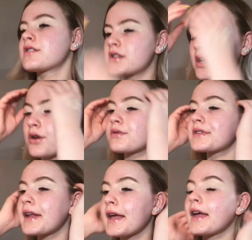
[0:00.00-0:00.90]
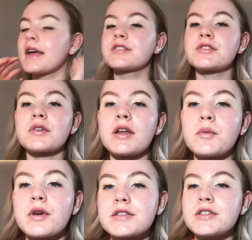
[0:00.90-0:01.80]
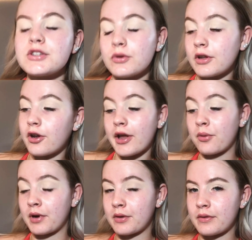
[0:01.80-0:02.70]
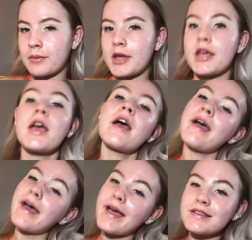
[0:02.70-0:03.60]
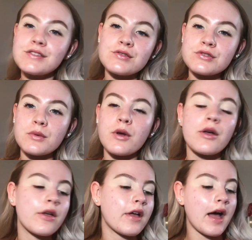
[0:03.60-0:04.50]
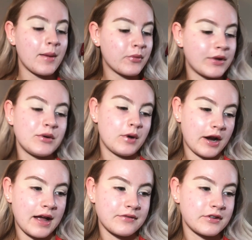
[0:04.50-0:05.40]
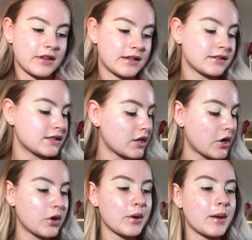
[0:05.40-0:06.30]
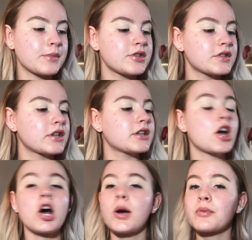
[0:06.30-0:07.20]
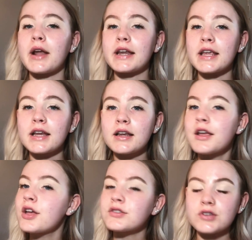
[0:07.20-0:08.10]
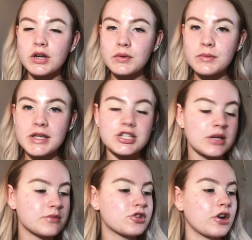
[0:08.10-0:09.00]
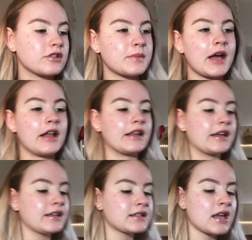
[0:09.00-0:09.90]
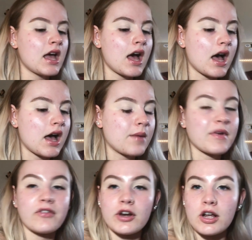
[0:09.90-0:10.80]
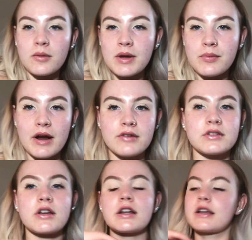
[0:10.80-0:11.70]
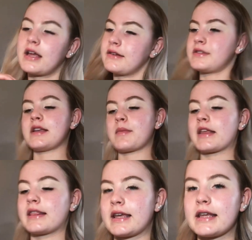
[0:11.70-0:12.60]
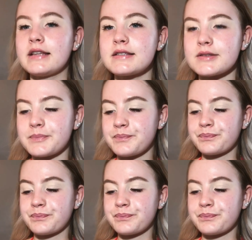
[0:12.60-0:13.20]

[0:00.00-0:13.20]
So today I just kind of wanted to do a little get ready with me. As usual, I'm going to work after this, so I'm just going to hop right in, starting with my James Charles palette. I've already got my brows on and kind of set my lids.